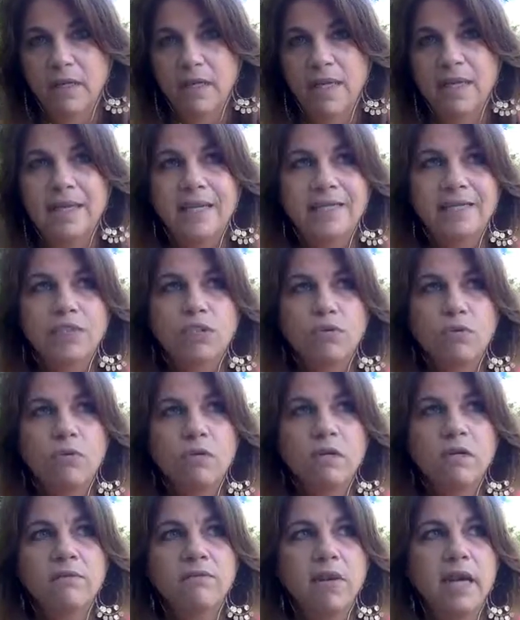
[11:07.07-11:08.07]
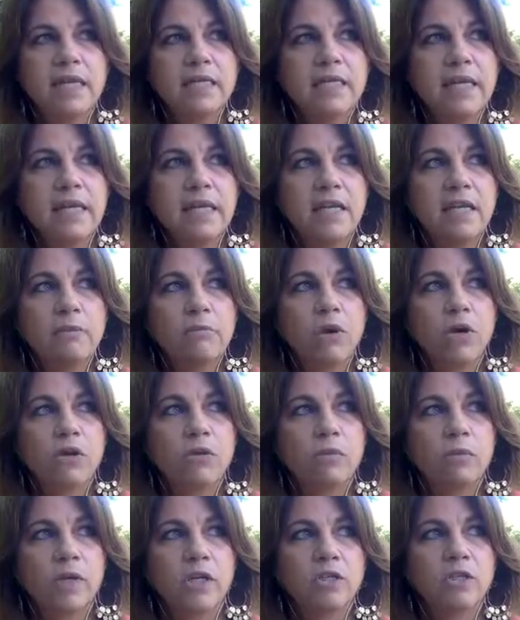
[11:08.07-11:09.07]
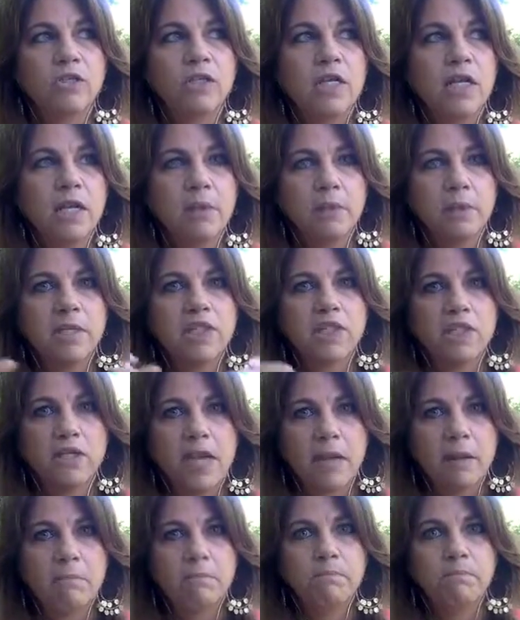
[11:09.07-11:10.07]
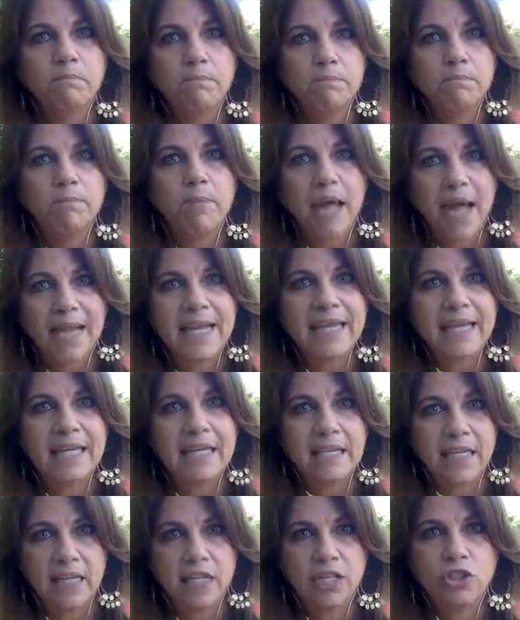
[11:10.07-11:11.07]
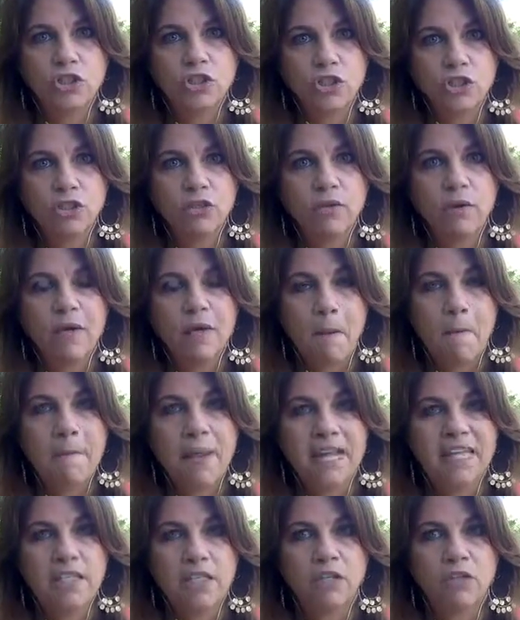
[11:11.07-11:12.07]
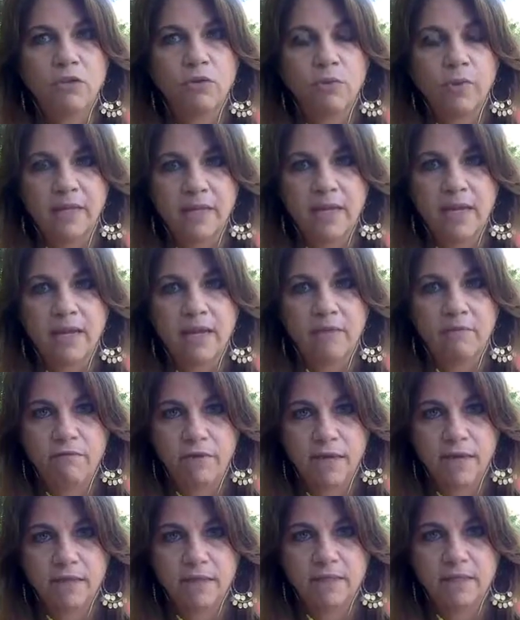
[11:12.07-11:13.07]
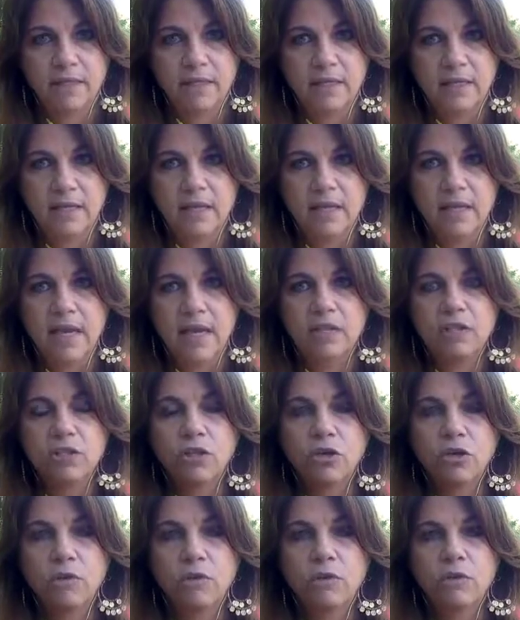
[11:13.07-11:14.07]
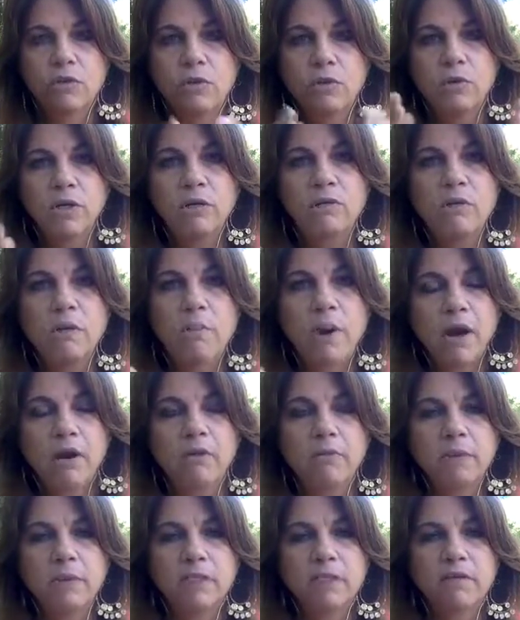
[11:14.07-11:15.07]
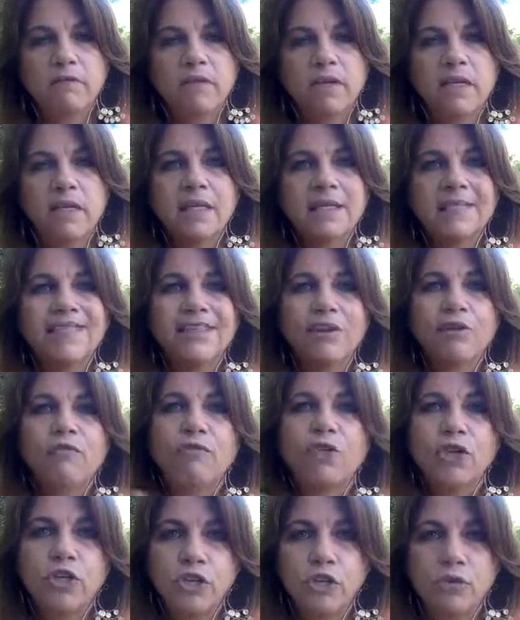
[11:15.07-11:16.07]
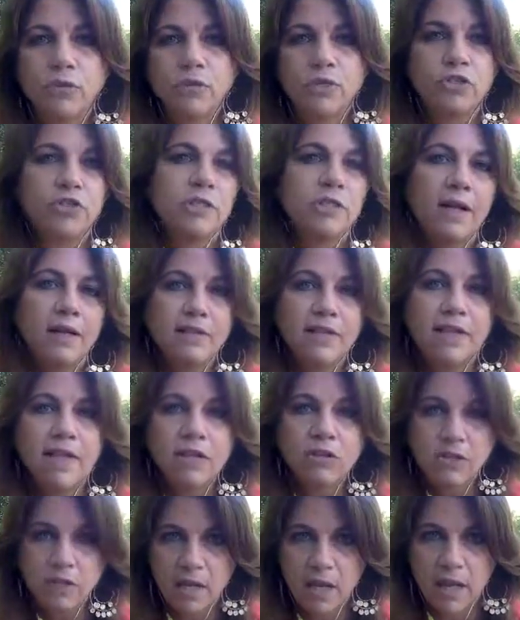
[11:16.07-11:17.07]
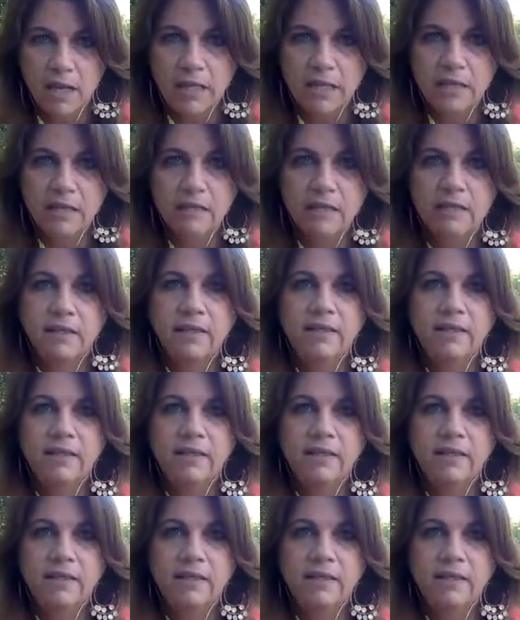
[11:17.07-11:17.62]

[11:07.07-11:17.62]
It is sort of like taking Modern Widows Club and packing it into an amazing 3-day event. And so the Widow Empowerment event is there for you. There's nothing else like it.